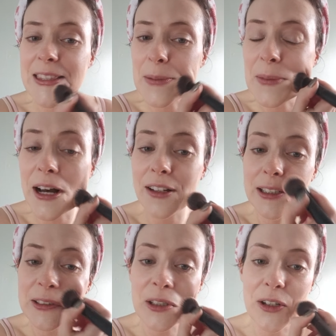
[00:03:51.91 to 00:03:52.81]

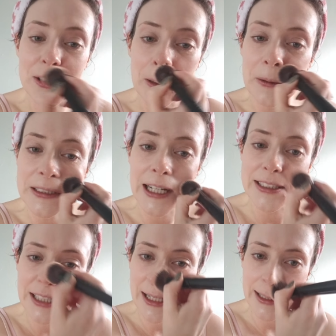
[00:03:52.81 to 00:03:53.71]
market stalls on a
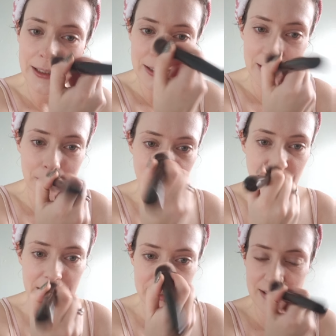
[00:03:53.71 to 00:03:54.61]
Saturday, and my
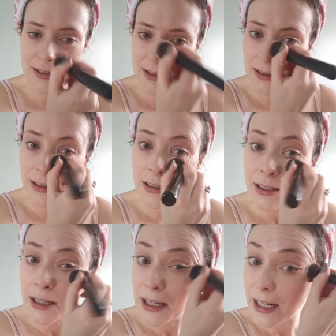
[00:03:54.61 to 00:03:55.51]
friends,
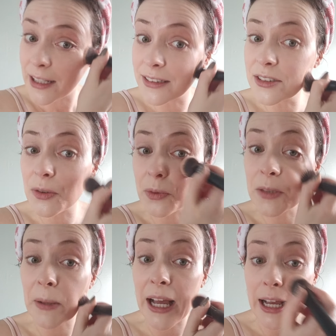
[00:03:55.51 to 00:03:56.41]
and
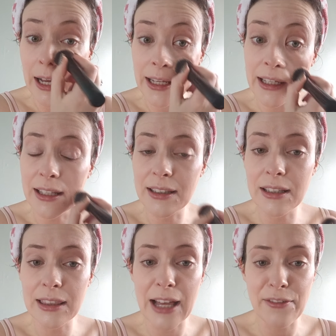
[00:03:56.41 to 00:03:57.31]
we'd buy
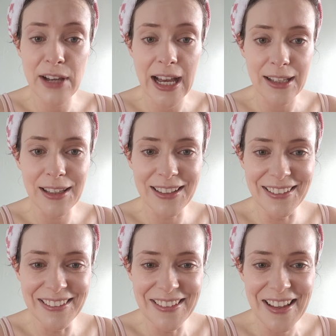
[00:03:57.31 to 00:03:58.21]
Laval.
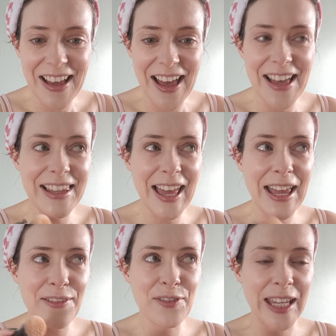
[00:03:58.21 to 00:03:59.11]

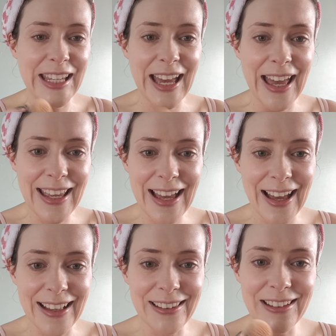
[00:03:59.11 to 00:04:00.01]

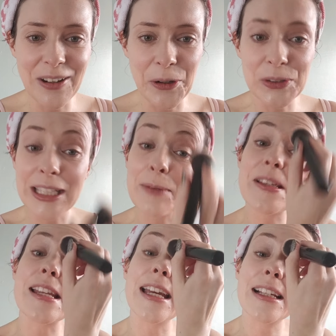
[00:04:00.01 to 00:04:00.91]
L-A-V-A-L, old
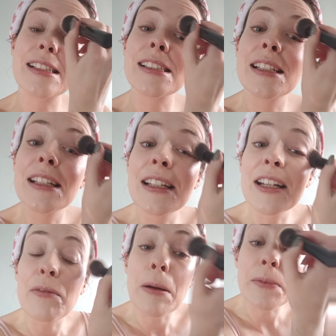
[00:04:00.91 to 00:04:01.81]
lipsticks.
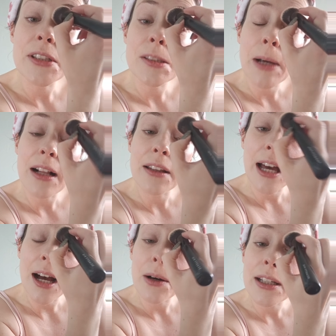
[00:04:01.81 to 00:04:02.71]
I remember the smell
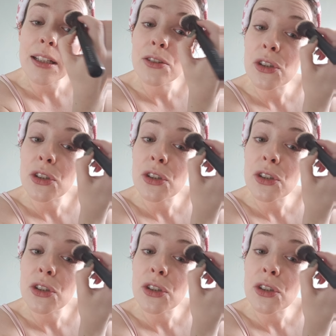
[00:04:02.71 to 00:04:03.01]
now, I can